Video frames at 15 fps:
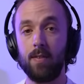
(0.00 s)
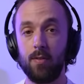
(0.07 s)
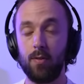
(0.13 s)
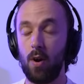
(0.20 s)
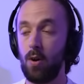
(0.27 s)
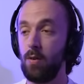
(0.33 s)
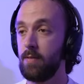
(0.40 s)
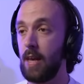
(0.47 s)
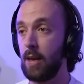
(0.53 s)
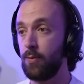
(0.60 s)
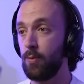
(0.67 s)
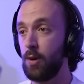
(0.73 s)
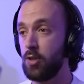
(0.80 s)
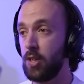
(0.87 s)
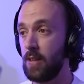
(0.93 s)
So thanks
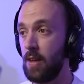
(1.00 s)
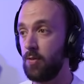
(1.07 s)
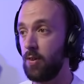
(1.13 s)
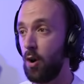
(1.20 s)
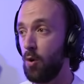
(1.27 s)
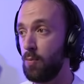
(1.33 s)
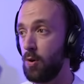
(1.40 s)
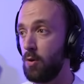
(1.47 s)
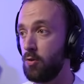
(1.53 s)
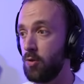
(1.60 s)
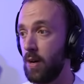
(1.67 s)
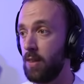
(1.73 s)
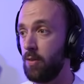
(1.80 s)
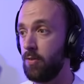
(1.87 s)
for watching this. I hope you're enjoying the